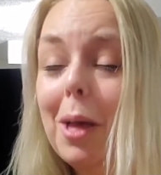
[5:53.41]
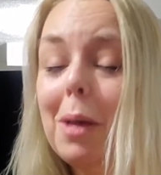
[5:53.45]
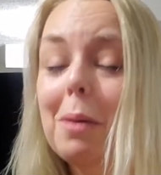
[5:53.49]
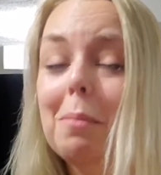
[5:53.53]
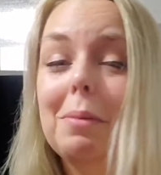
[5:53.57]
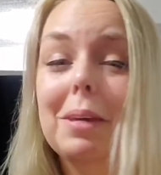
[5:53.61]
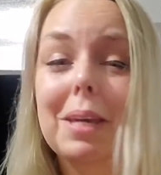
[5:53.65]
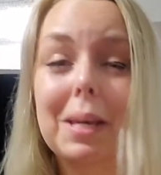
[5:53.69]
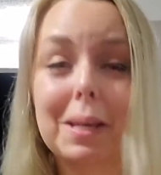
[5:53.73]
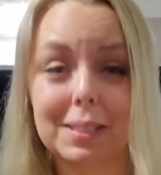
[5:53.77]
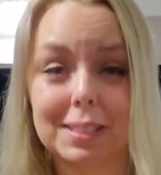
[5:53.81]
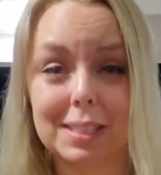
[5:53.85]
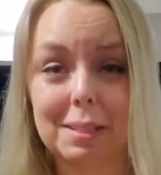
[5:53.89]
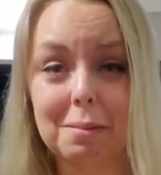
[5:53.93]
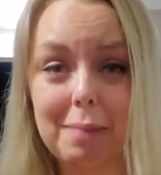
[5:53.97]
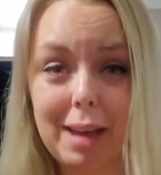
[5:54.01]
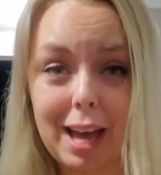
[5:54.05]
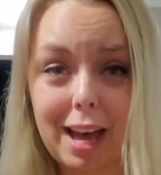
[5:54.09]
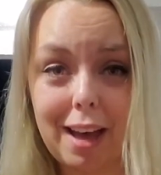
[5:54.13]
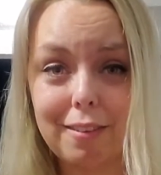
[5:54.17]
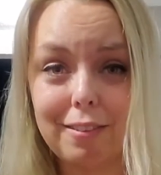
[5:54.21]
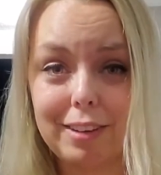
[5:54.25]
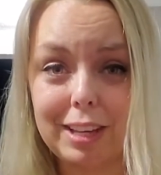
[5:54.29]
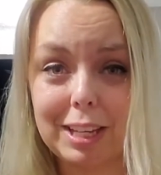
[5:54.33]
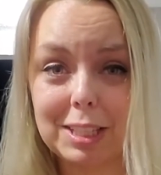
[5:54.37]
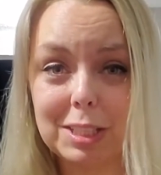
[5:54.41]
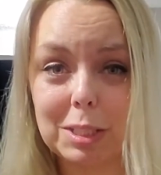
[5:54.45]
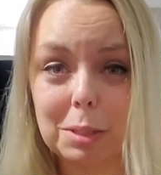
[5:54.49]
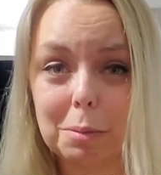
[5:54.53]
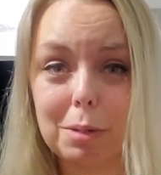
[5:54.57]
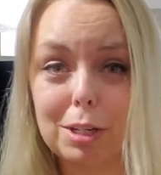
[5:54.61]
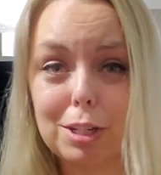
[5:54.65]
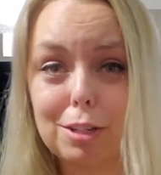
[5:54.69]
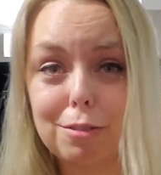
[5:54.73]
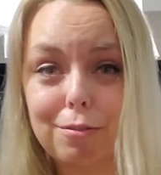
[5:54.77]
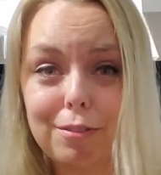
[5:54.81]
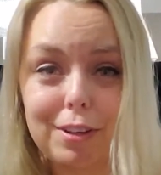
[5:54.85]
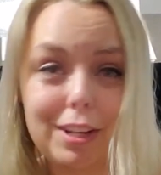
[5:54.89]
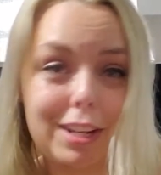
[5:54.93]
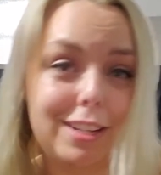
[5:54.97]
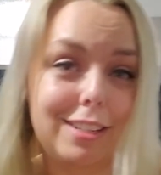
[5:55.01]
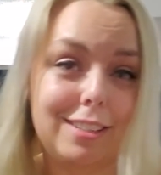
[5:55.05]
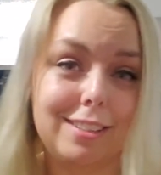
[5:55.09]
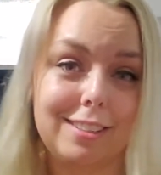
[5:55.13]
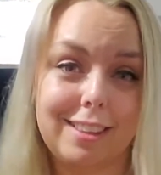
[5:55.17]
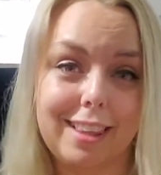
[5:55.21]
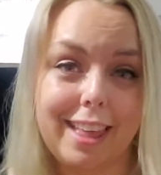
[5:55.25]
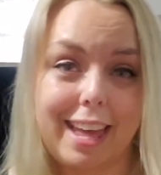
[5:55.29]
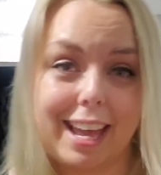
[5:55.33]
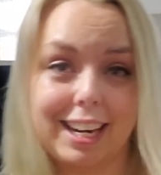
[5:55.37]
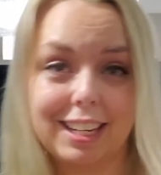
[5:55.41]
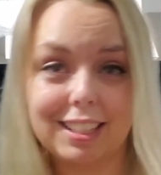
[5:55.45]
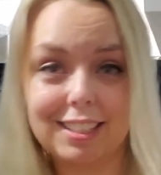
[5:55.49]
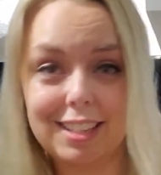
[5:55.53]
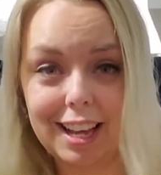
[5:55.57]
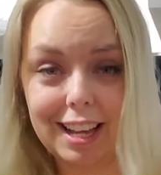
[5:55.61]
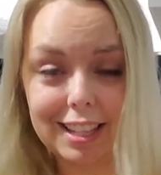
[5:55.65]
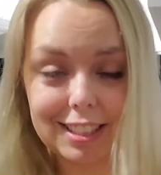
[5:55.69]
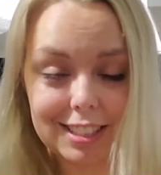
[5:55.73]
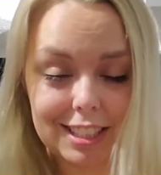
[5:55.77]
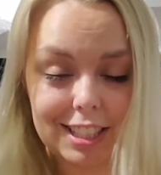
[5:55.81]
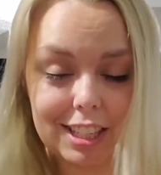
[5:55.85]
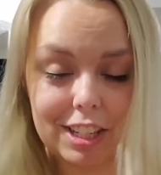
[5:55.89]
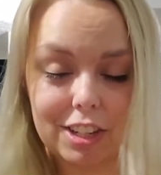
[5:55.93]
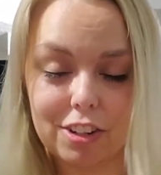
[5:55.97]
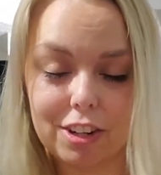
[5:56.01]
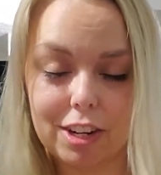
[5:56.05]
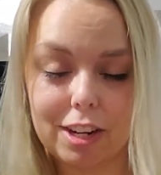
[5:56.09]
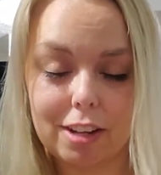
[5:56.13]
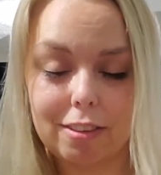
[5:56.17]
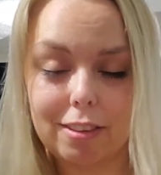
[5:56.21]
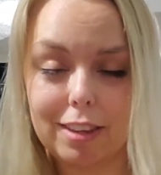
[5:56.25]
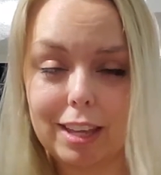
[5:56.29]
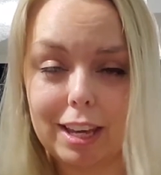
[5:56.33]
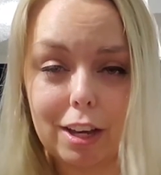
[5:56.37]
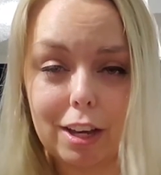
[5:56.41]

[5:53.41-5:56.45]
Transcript: because I'm having so much fun like dancing around like